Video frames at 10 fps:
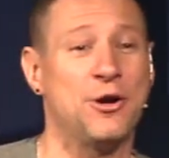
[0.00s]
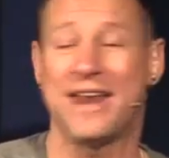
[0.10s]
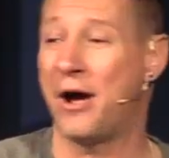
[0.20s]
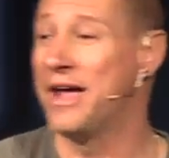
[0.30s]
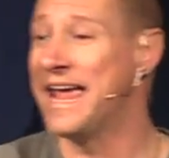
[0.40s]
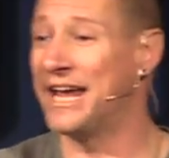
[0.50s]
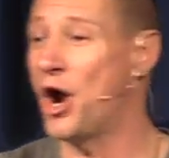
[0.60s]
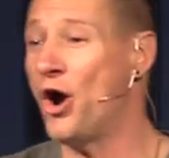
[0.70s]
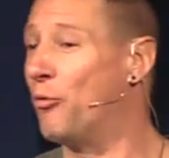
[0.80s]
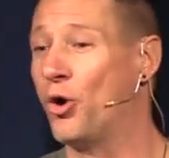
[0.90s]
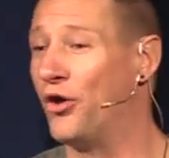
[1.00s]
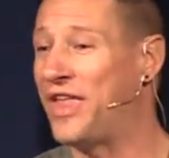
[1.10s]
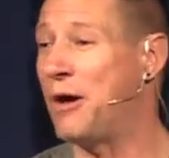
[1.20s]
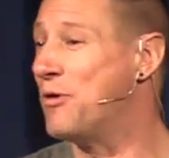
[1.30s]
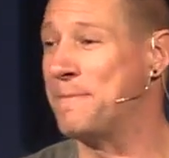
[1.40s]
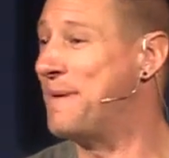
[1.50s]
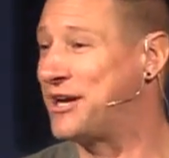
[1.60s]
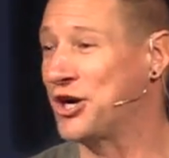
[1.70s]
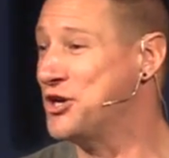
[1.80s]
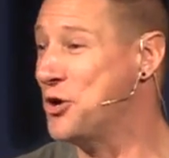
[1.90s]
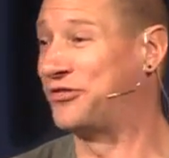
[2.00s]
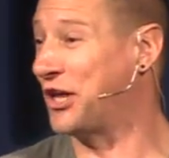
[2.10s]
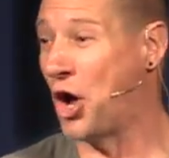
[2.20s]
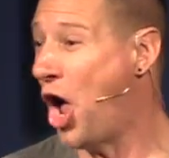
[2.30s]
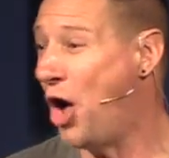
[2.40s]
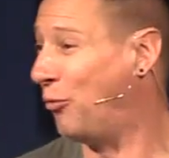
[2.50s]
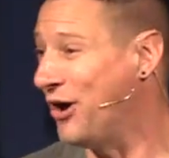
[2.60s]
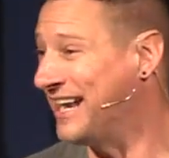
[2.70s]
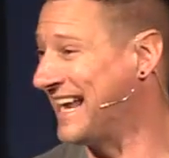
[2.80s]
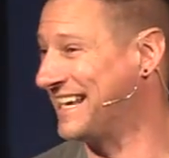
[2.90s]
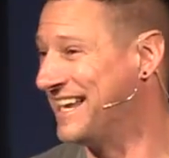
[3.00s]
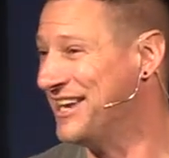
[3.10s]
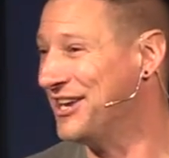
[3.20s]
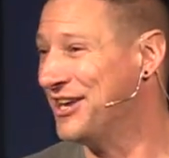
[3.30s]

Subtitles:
Now, in our world, that wouldn't be good news at all, would it?